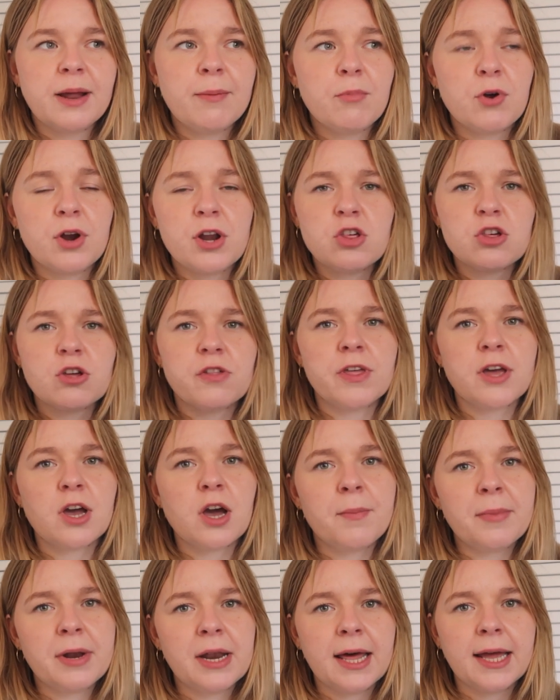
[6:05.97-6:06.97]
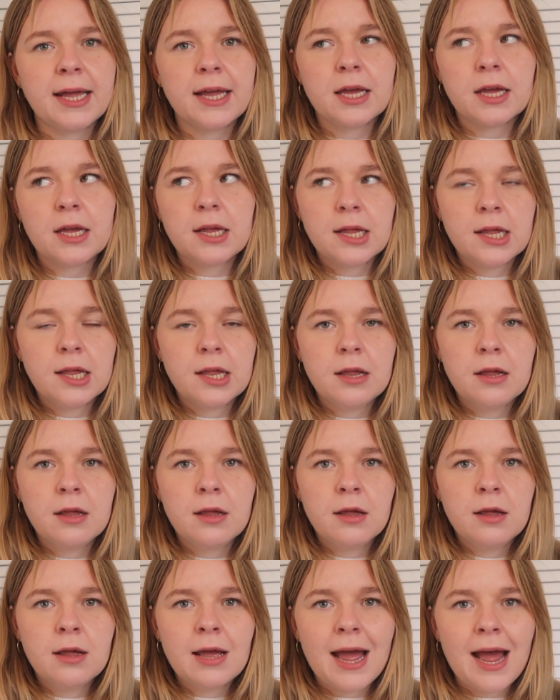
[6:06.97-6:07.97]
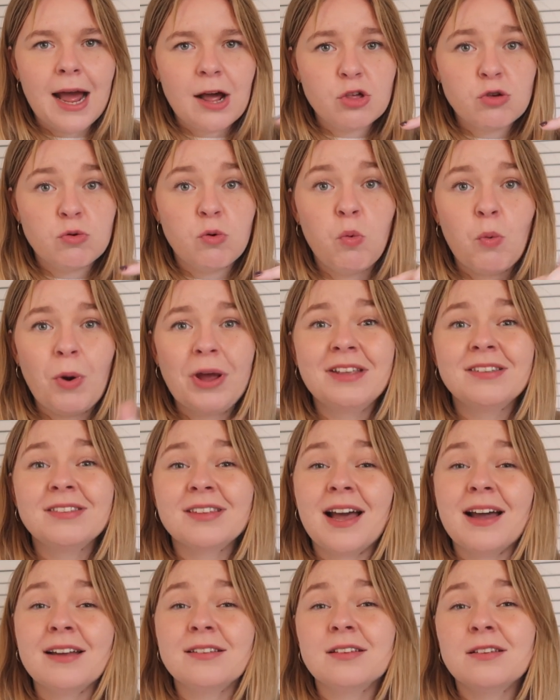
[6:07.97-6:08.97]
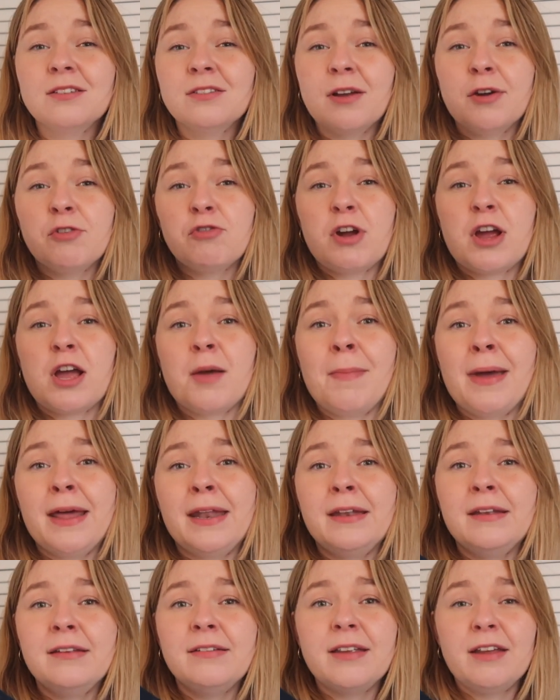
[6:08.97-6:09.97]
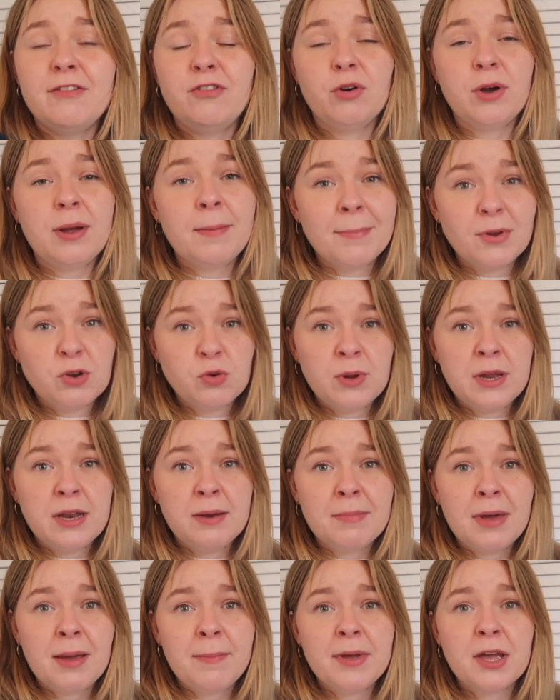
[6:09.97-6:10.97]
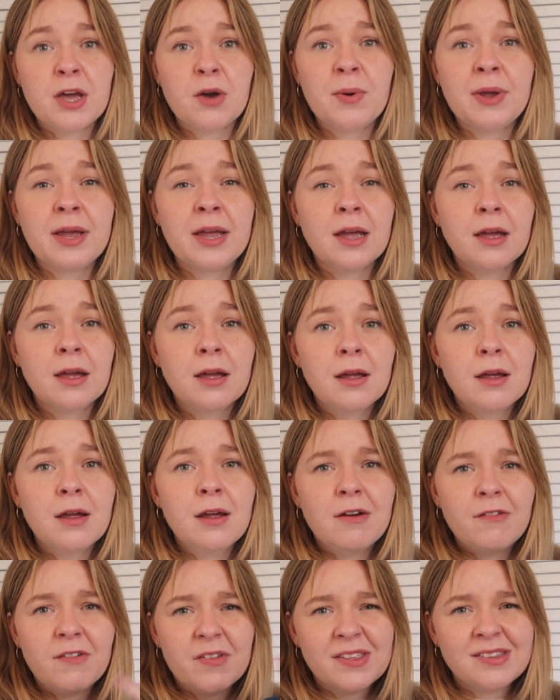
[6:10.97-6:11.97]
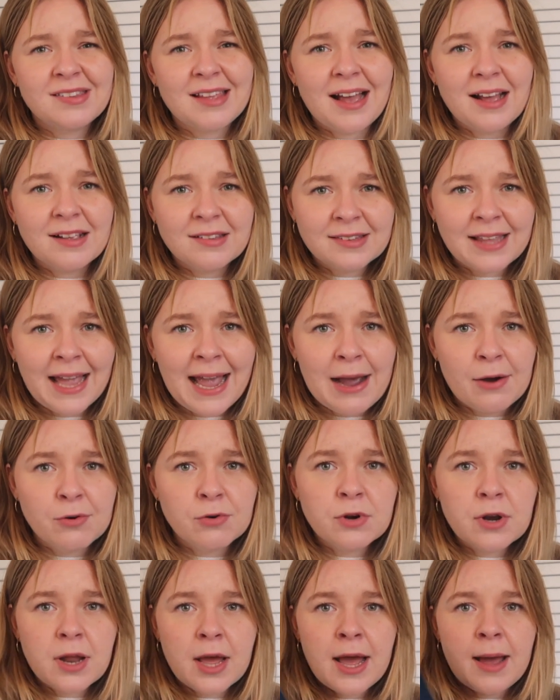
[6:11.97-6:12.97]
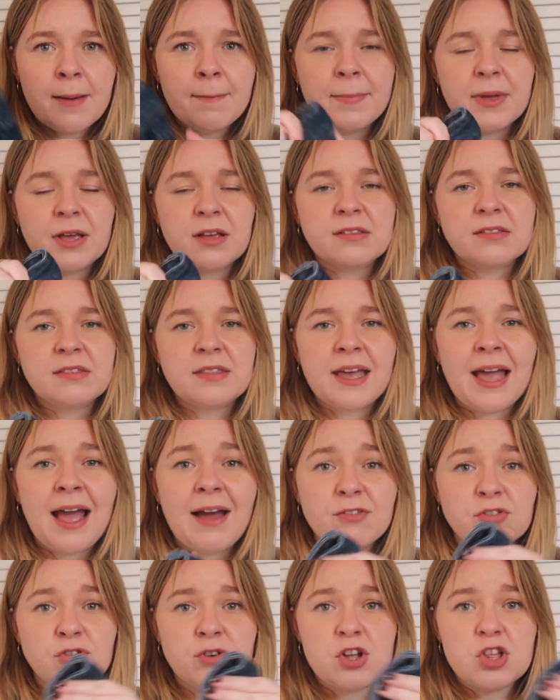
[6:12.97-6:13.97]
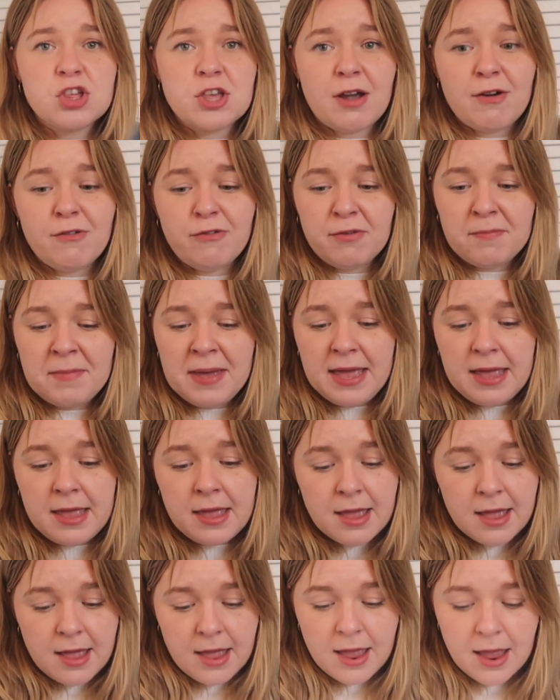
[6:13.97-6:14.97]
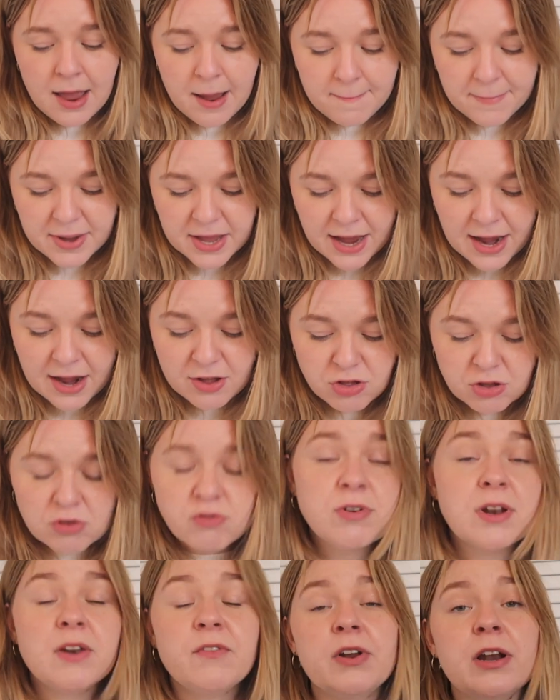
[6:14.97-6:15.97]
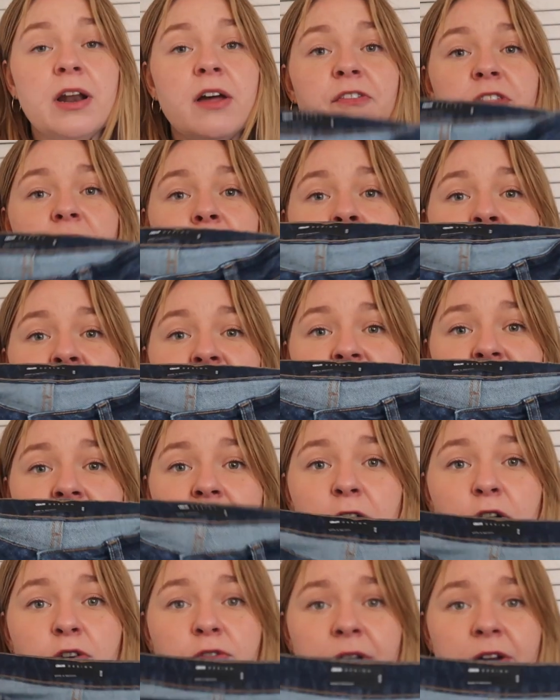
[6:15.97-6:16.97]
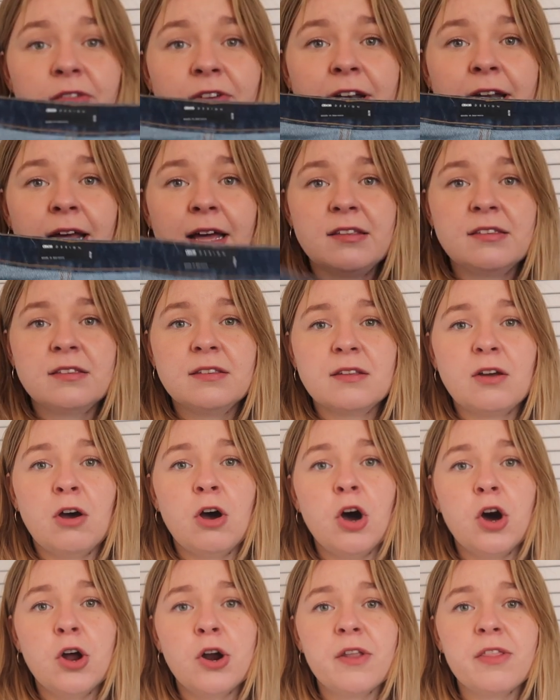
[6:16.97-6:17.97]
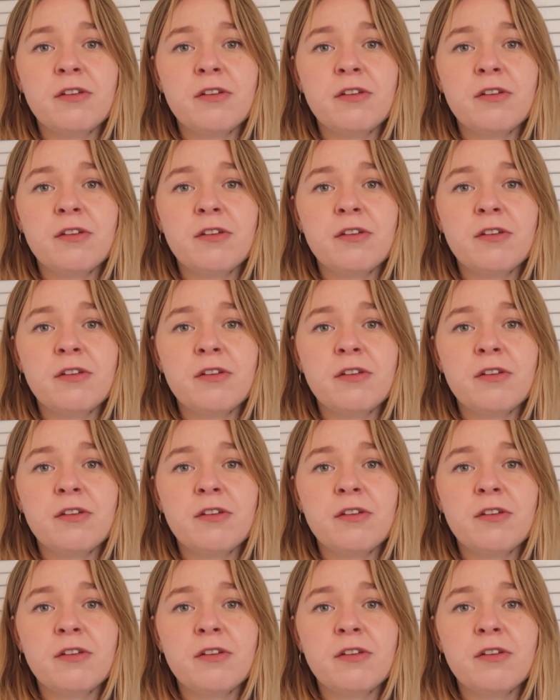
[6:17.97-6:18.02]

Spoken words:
I'm pretty sure they come in like actual waist sizes, so I'd recommend if you're in between maybe going for the size down, because they have stretched out for me. But yeah, I just really, really love them. I think they look really, really nice on.